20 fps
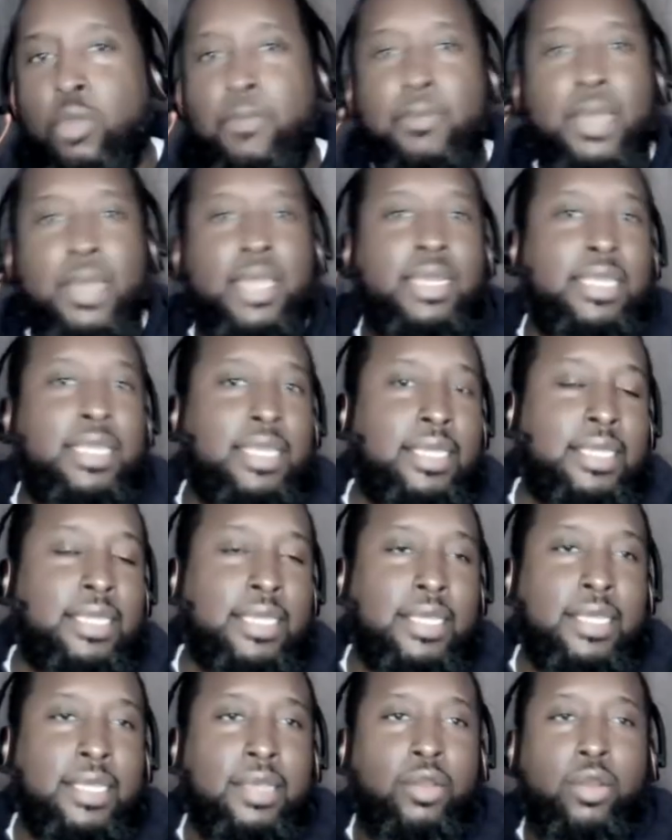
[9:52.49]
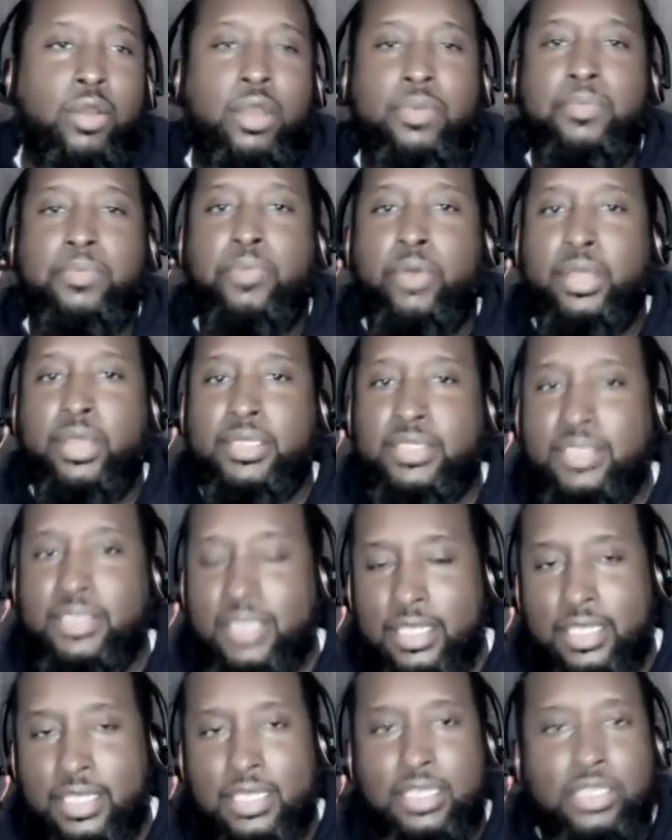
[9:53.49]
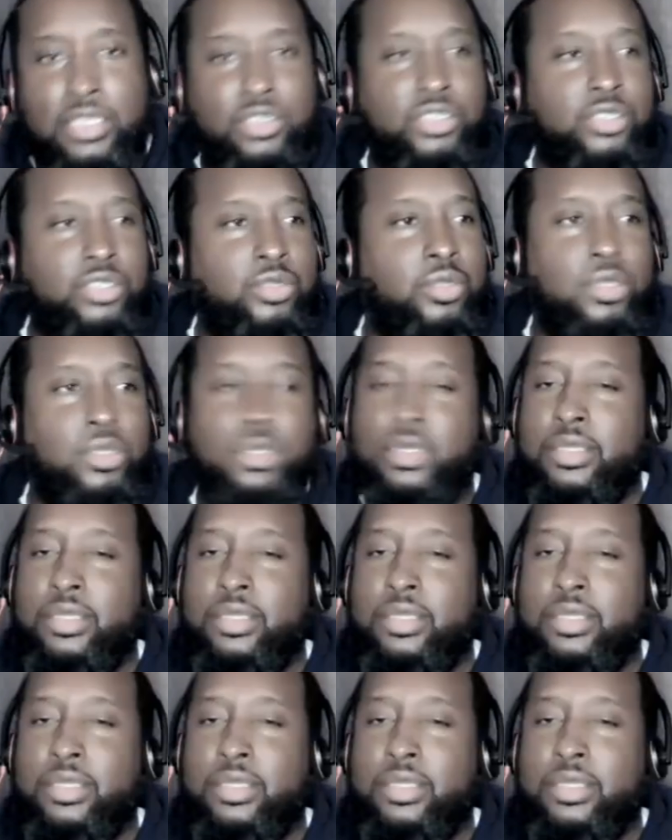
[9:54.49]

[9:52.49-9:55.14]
or money or prestige.